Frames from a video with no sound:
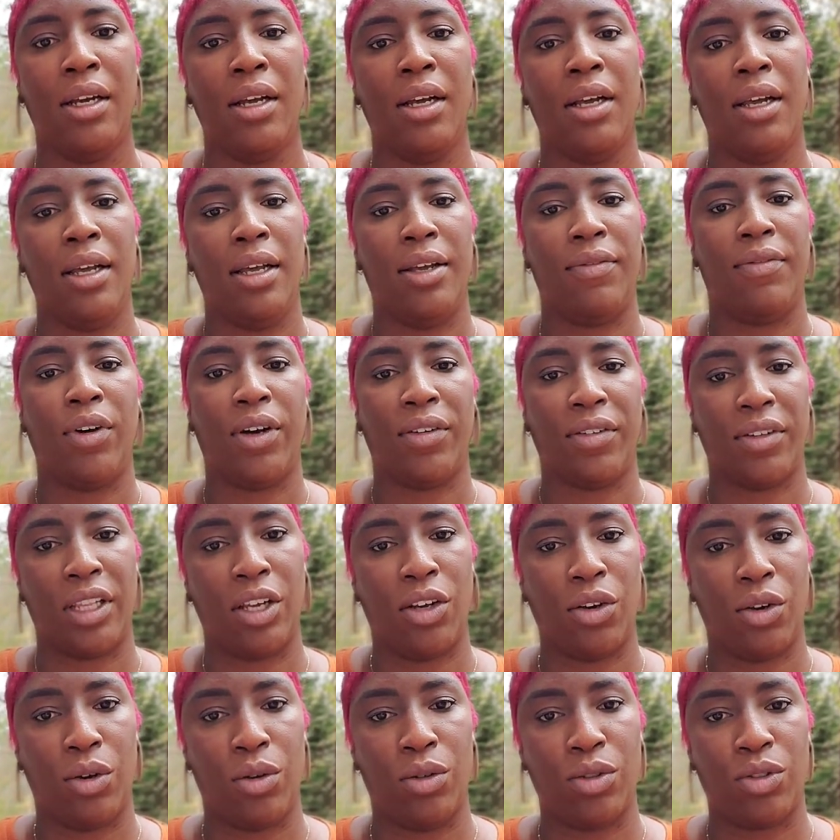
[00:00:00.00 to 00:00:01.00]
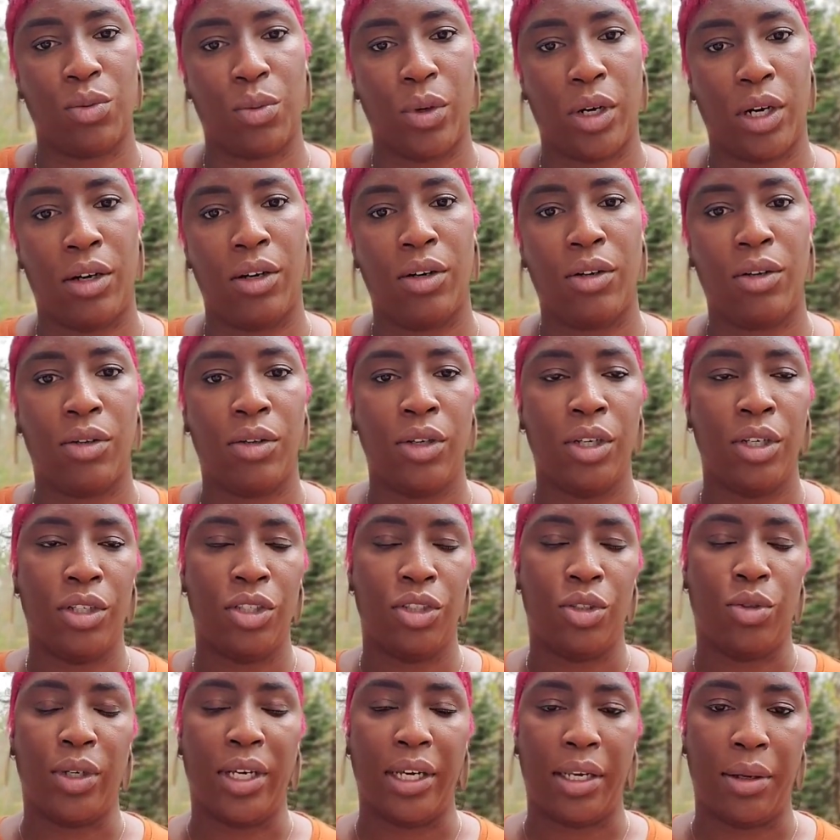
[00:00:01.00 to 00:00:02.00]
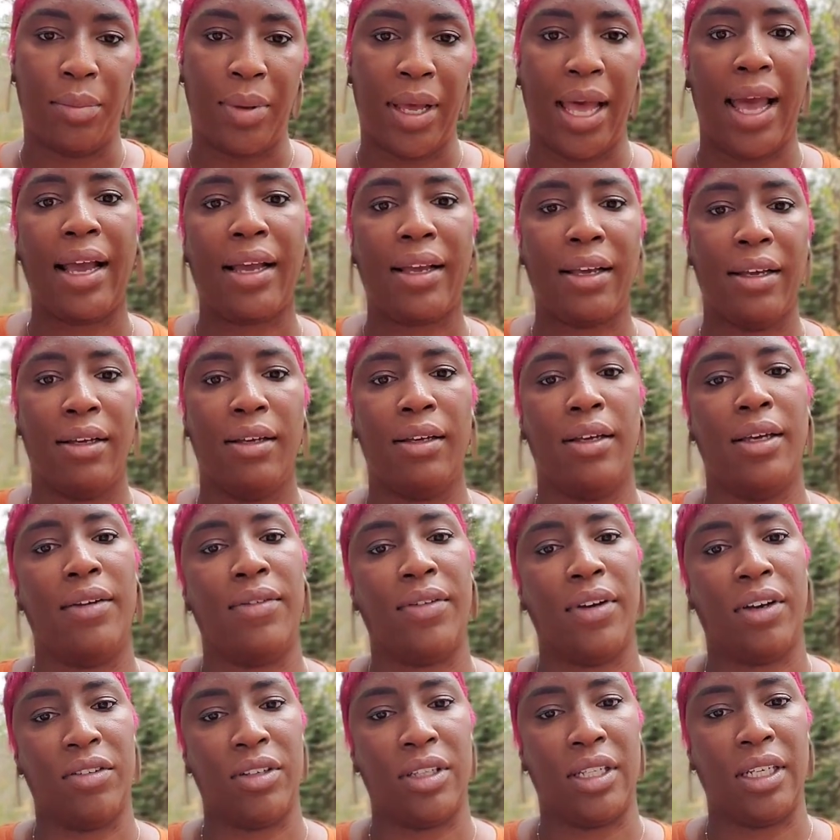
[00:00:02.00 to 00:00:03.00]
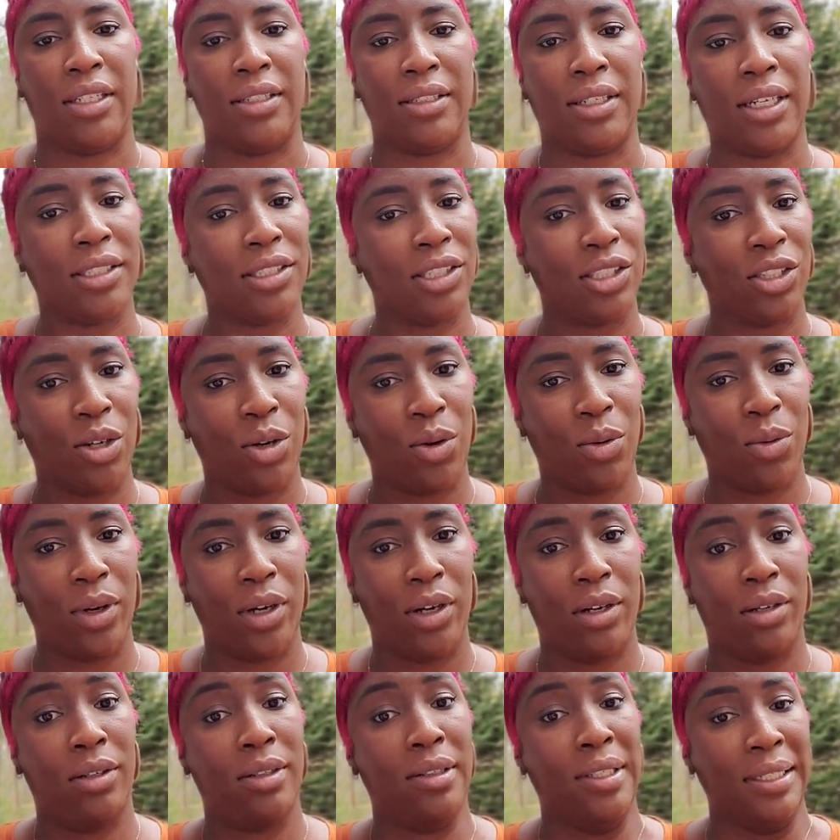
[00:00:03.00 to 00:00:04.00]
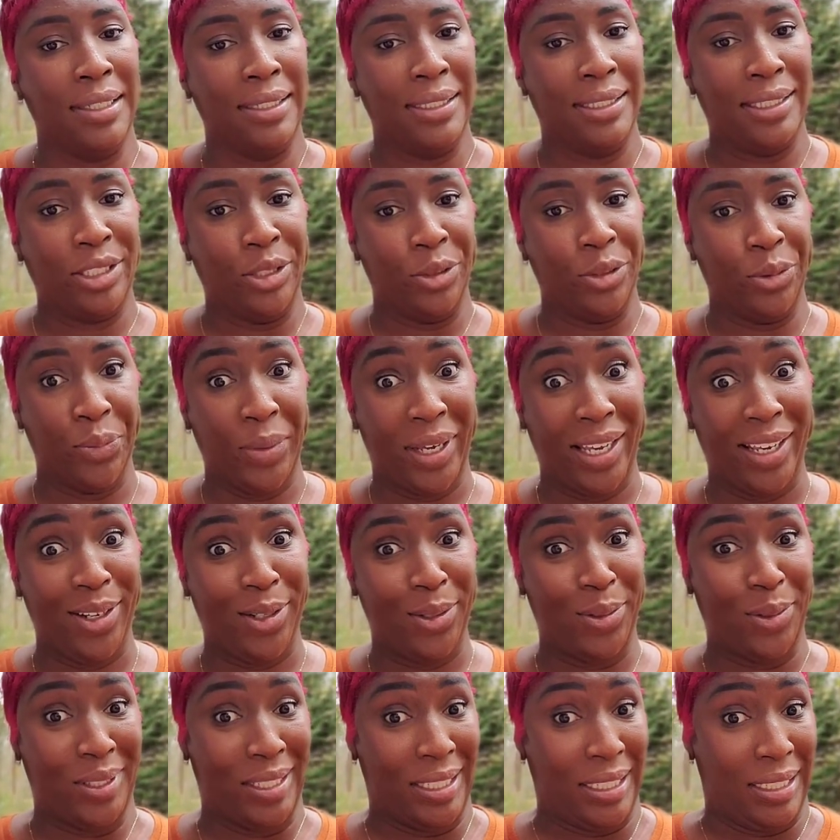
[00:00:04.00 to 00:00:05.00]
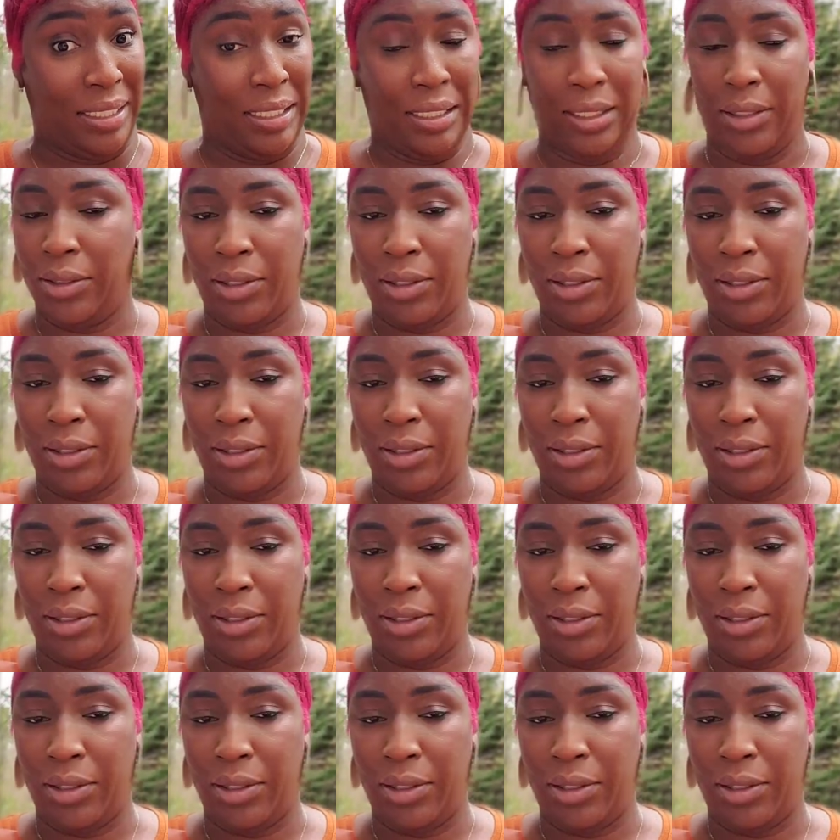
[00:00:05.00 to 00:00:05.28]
If everything goes well, you get it back. If everything doesn't go well, you may lose it.